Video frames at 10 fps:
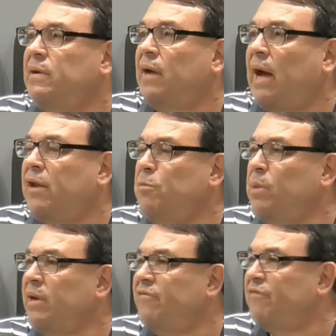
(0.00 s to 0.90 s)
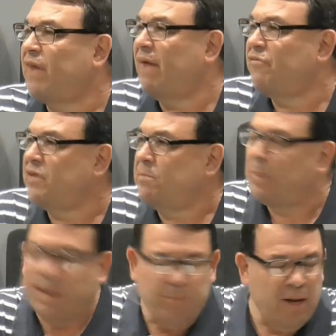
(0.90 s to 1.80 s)
I do believe if I sin
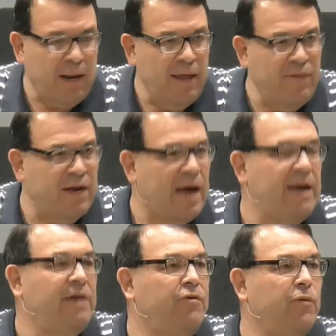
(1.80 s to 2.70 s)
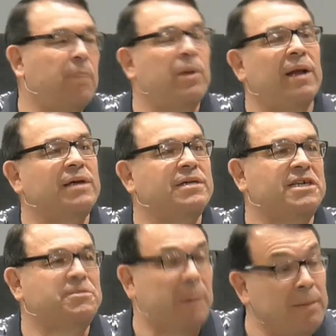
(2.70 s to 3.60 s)
publicly, then I need to apologize
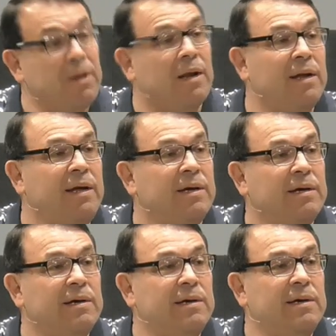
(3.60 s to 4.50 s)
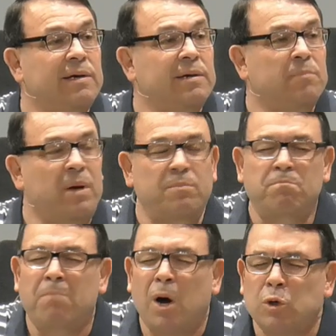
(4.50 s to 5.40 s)
publicly. But
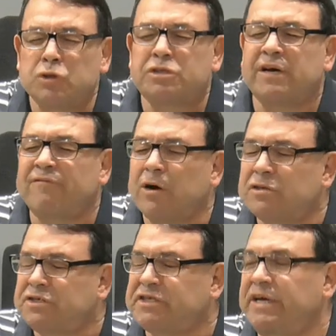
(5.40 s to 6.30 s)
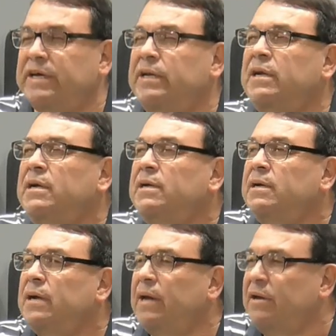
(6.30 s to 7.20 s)
most of our sin
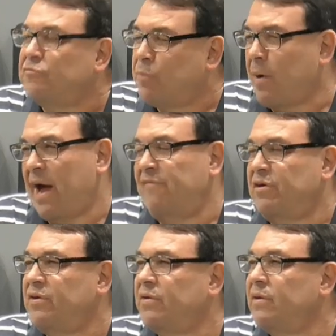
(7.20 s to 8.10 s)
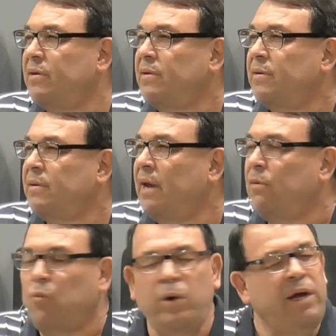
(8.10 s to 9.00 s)
is private, and
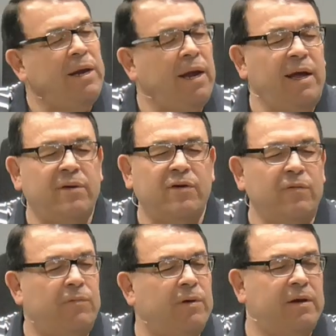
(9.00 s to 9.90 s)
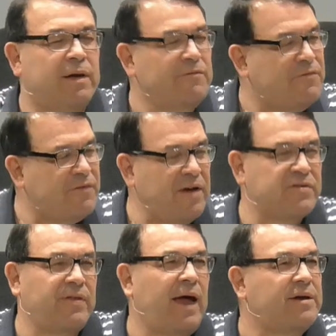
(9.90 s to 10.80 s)
we need to confess
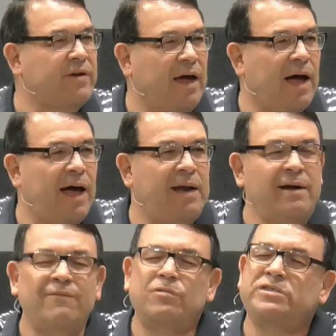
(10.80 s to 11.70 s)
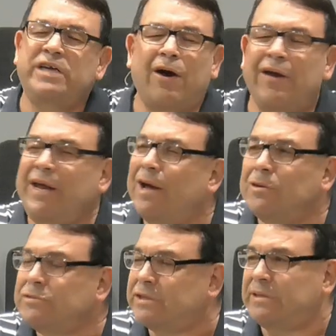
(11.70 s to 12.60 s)
that to God. Folks, he already knows it.